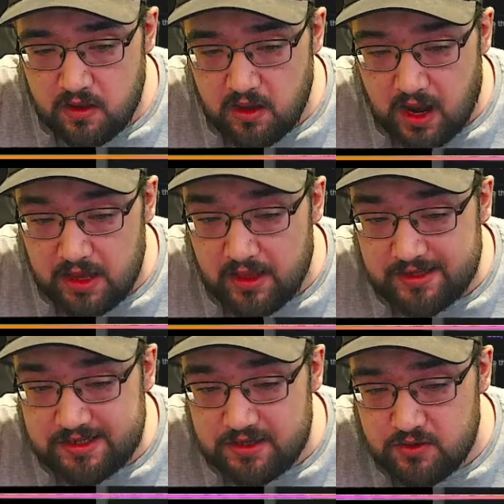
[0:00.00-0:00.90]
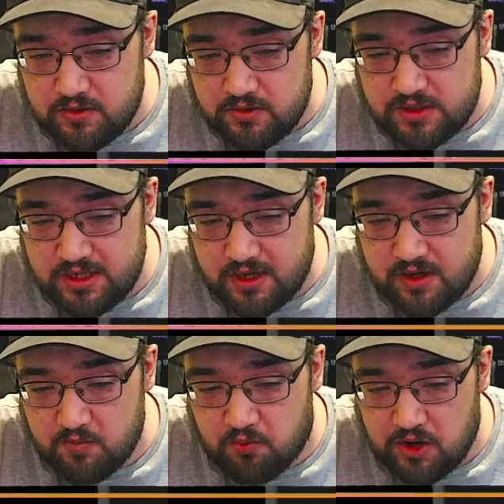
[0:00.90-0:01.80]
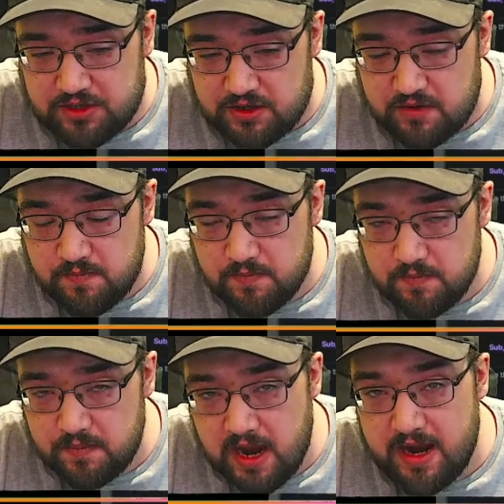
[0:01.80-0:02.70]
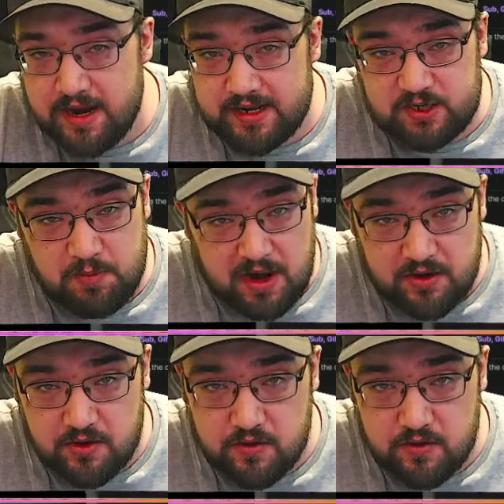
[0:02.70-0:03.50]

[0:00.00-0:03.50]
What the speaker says: I like to use a compressor and an expander.